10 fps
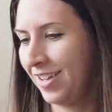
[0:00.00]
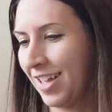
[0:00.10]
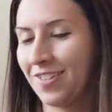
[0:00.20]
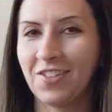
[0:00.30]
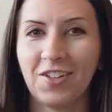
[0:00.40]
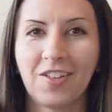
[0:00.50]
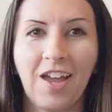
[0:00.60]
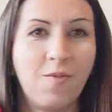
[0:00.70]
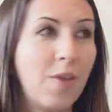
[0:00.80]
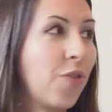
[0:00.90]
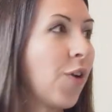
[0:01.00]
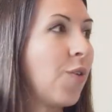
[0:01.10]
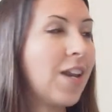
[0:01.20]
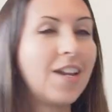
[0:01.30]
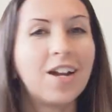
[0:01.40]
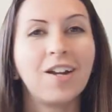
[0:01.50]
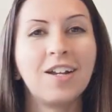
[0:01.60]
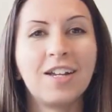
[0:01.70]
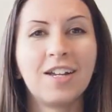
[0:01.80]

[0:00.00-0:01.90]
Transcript: It's just kind of been thrown in here.